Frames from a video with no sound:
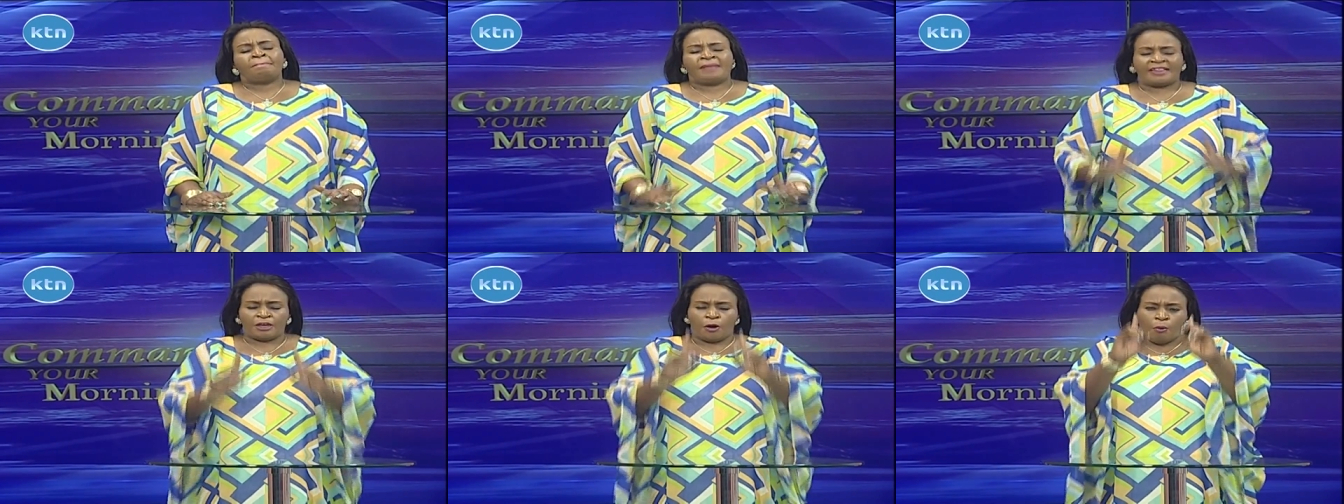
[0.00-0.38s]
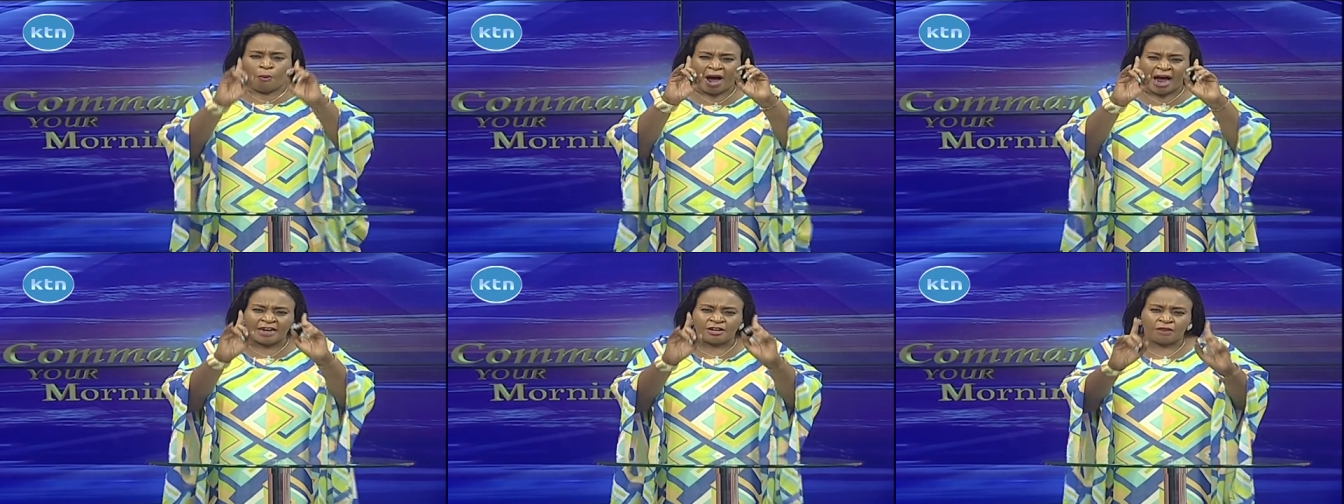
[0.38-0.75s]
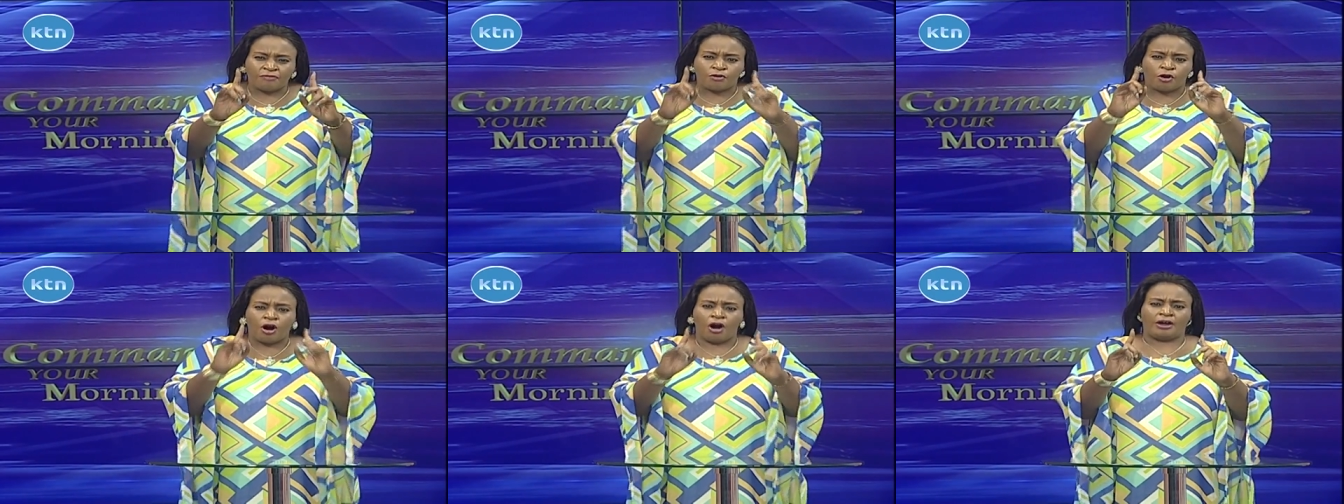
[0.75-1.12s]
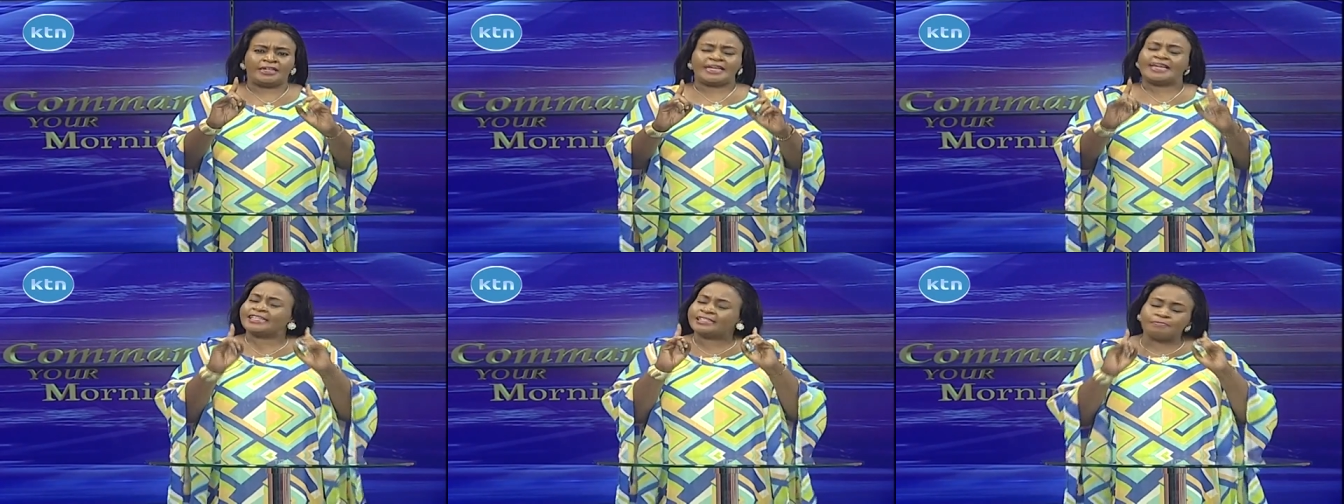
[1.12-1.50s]
that the word of
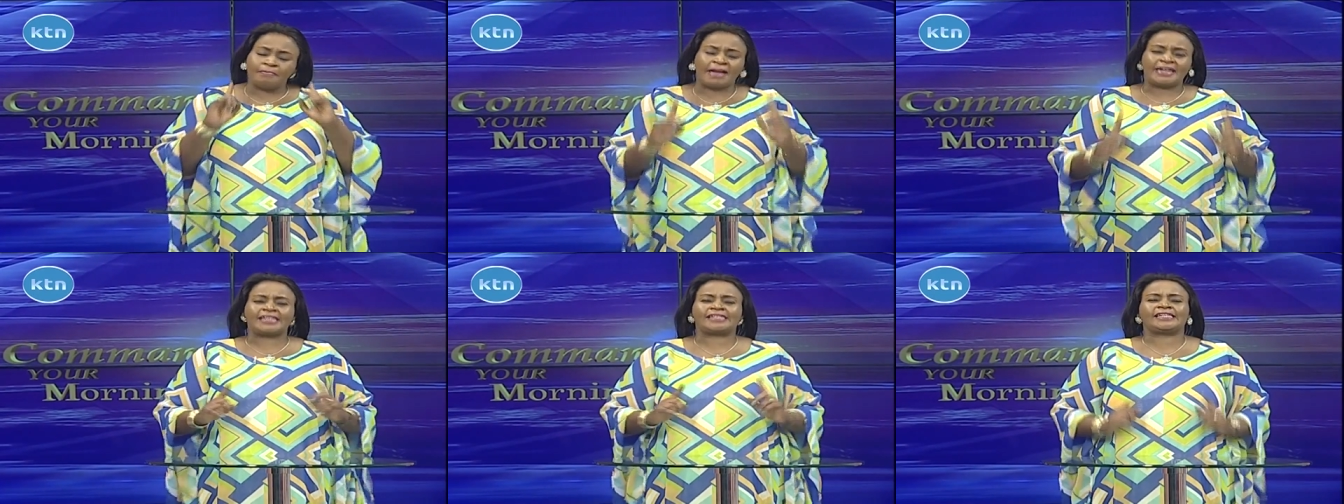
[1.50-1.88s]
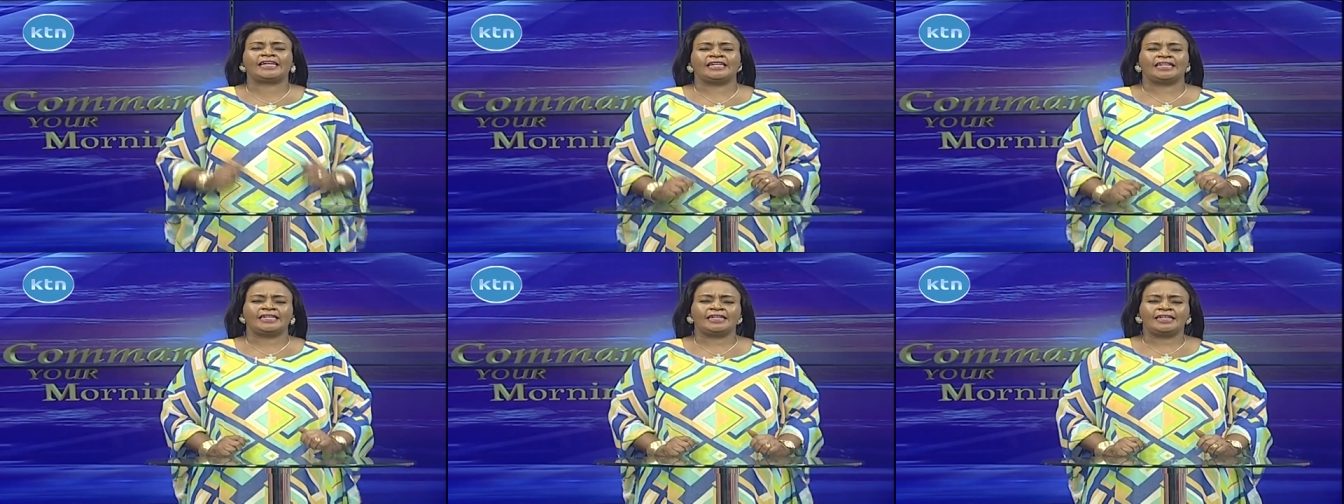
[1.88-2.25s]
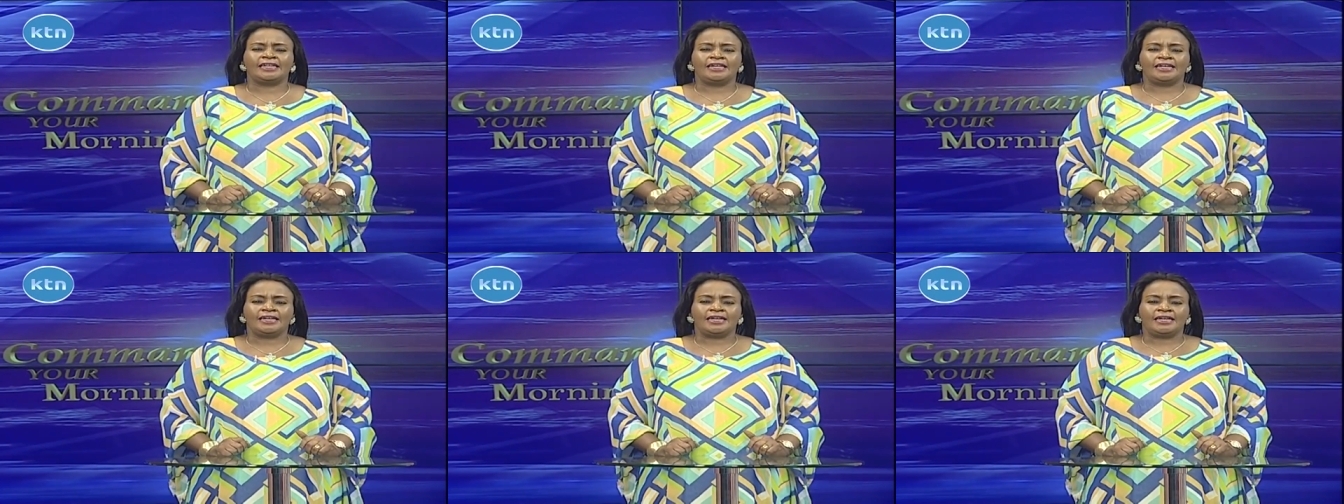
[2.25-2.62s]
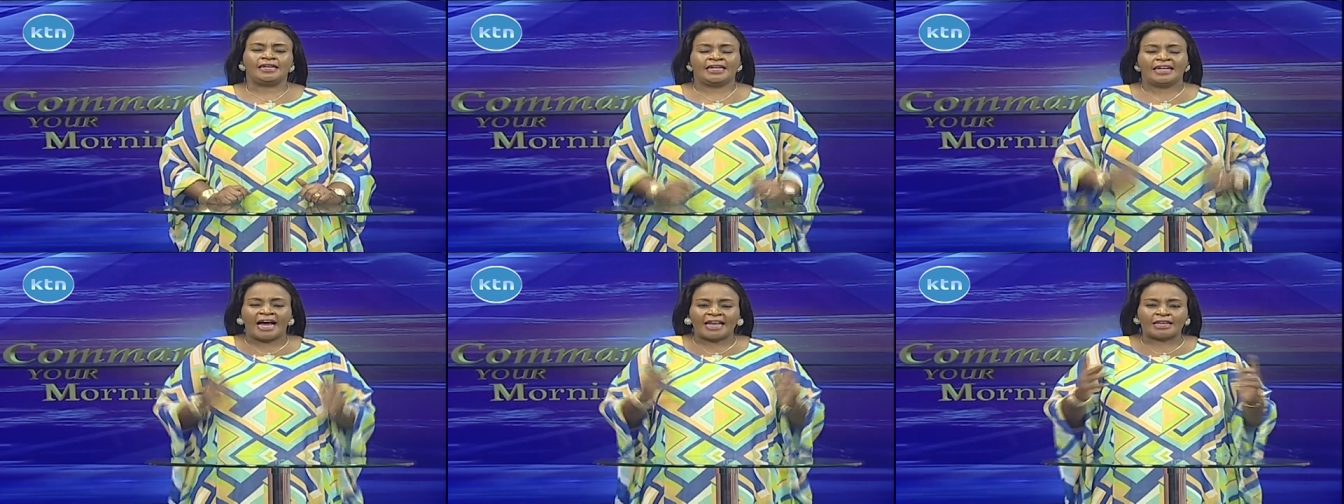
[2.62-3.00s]
God is medicine.
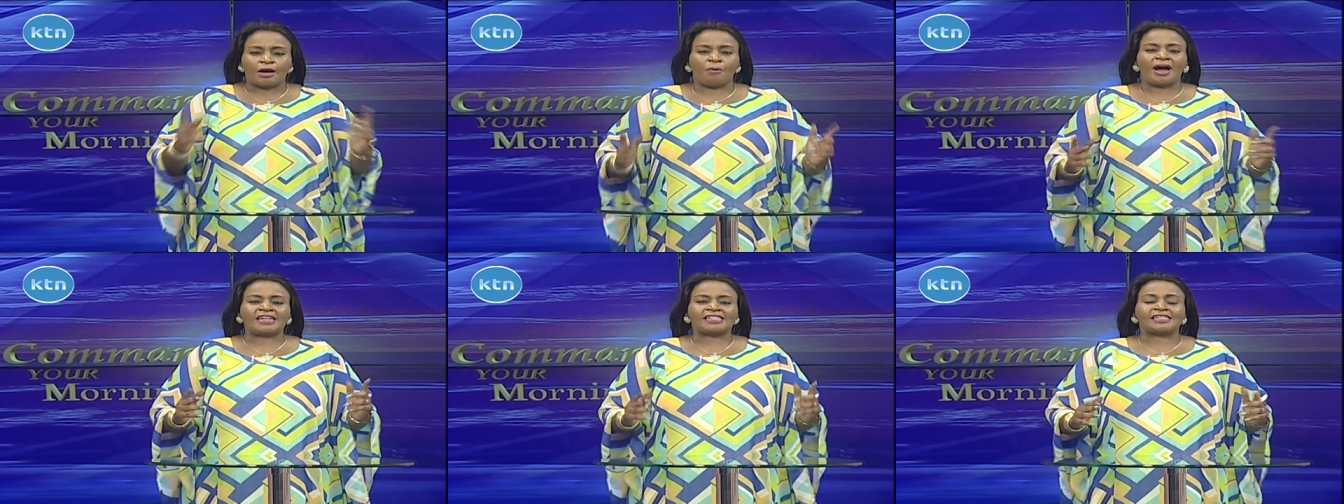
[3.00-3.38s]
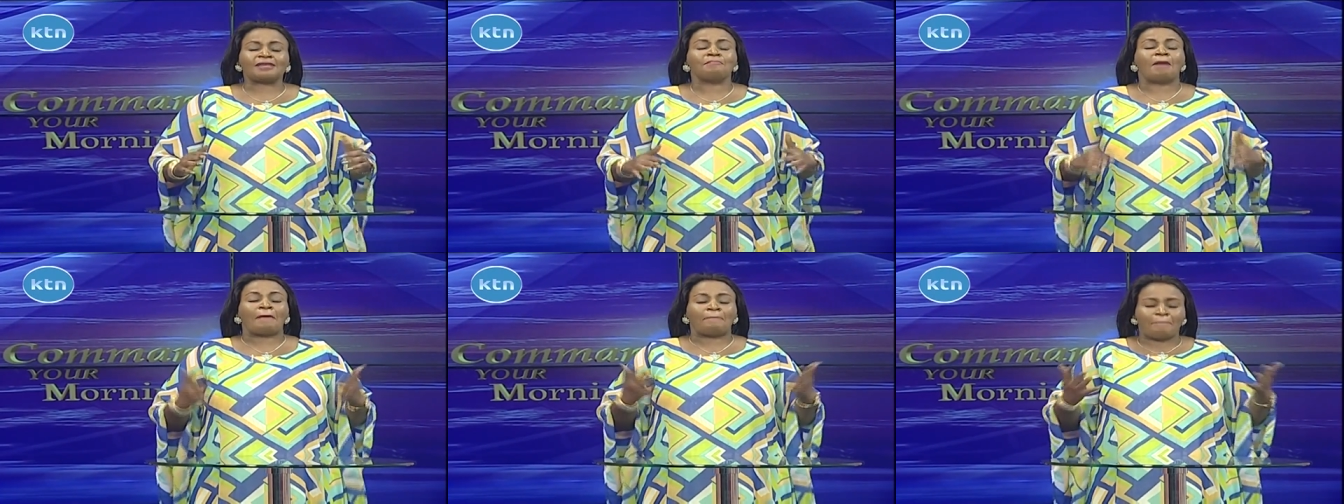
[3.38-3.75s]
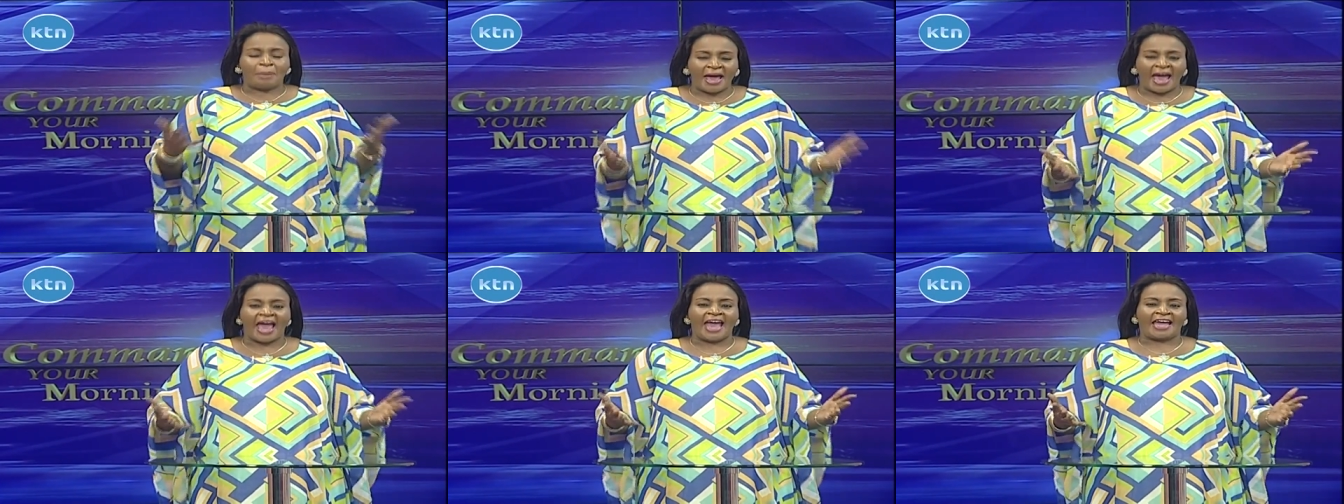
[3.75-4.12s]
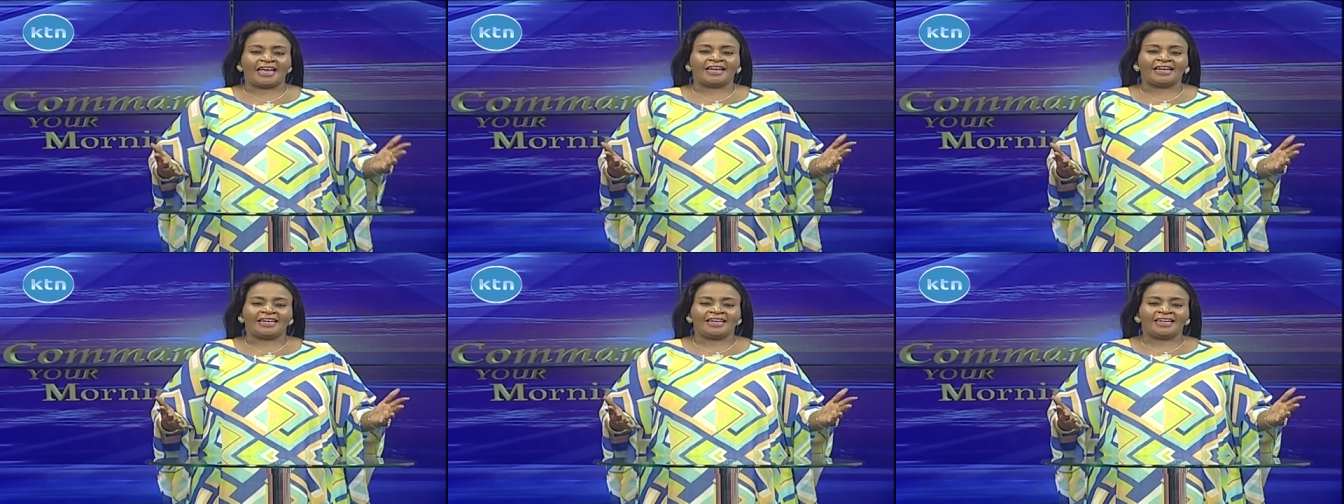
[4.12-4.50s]
In other words, marpe,